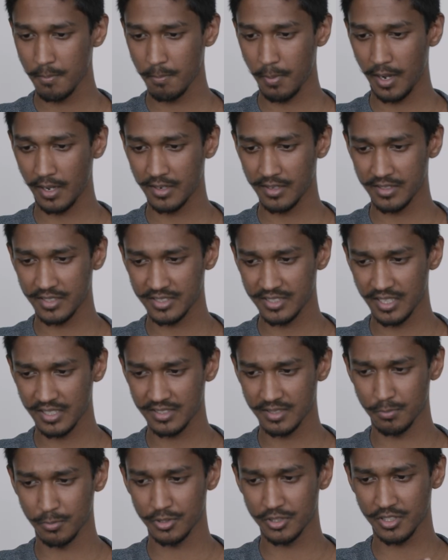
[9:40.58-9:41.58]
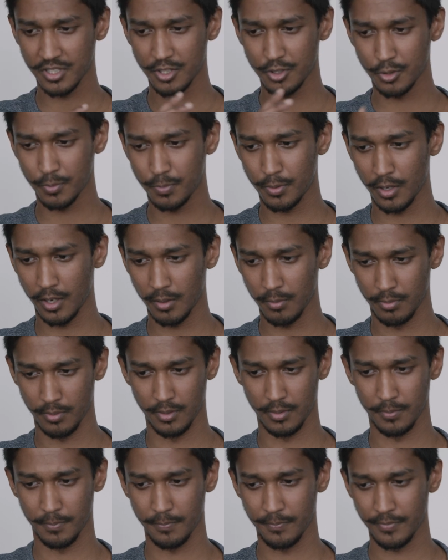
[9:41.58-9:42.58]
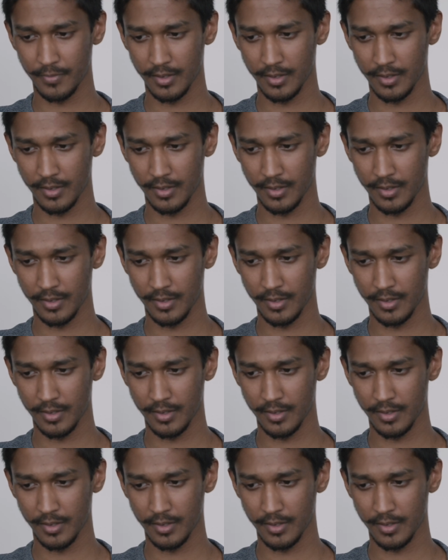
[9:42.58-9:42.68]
Bangladesh has a mosquito problem